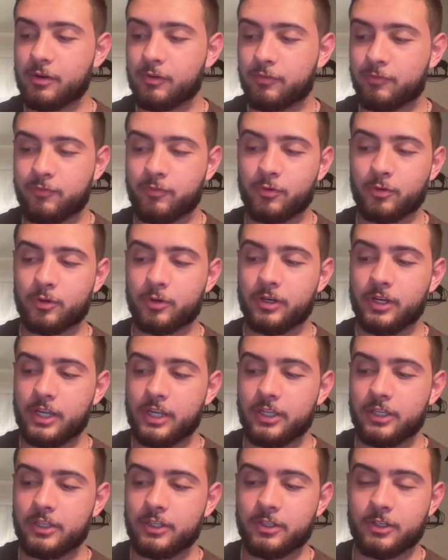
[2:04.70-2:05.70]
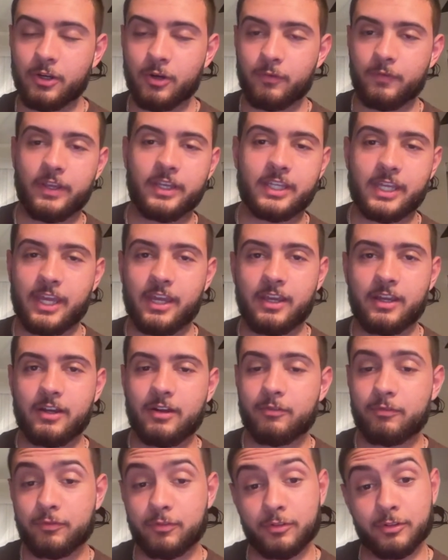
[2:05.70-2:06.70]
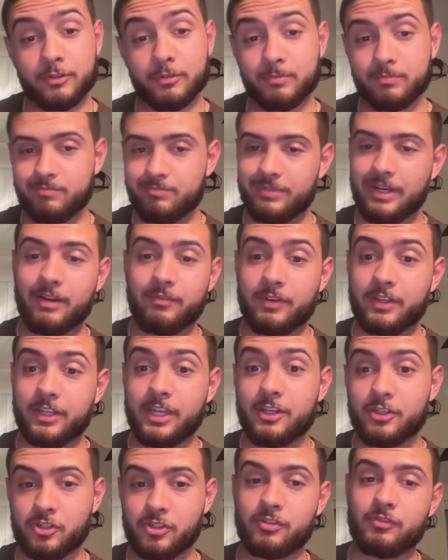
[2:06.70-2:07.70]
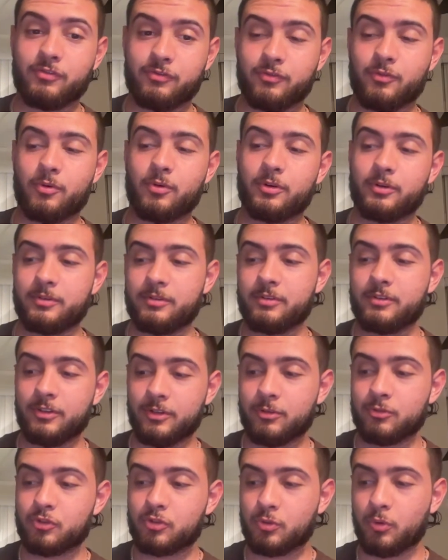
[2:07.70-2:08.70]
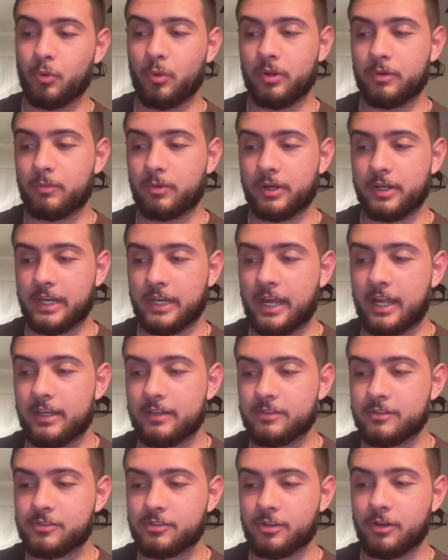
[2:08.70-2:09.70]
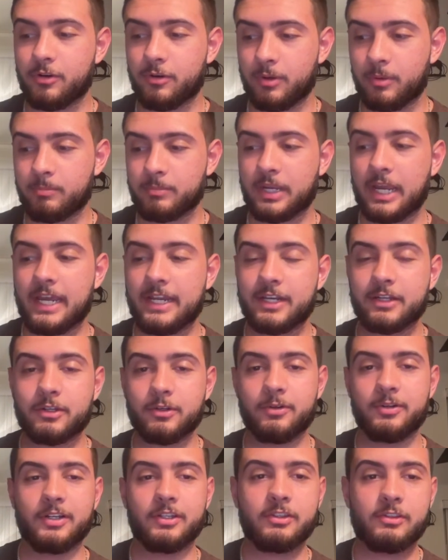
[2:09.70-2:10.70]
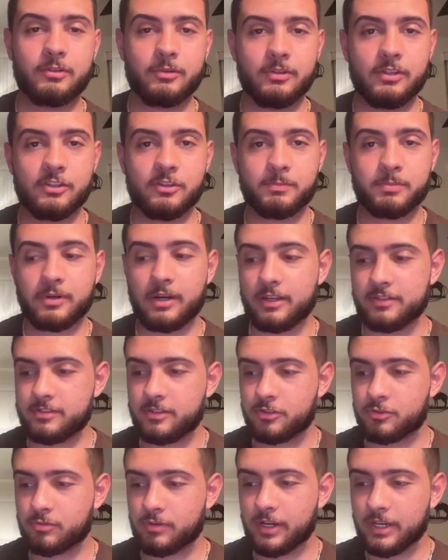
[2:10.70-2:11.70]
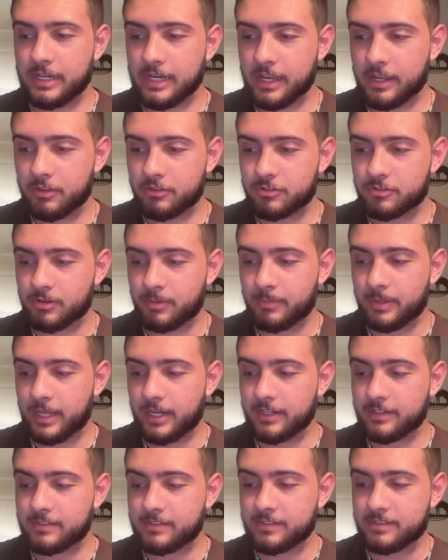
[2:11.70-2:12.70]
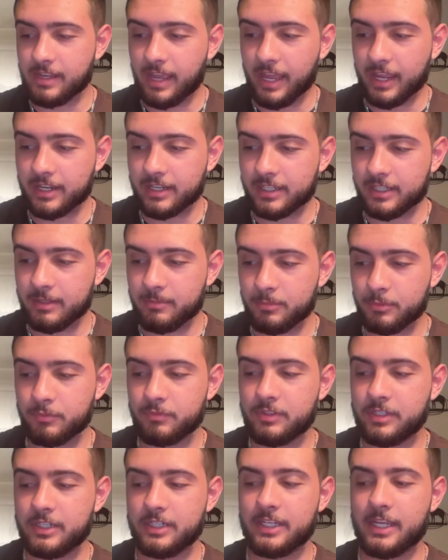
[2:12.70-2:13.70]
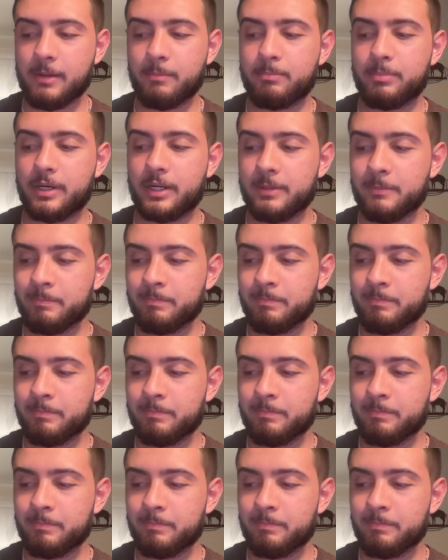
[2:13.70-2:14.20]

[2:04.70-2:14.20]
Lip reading: for for not vacation, for school and whatnot. So I'm kind of going through this process right now. So I'm not exactly moved in yet, but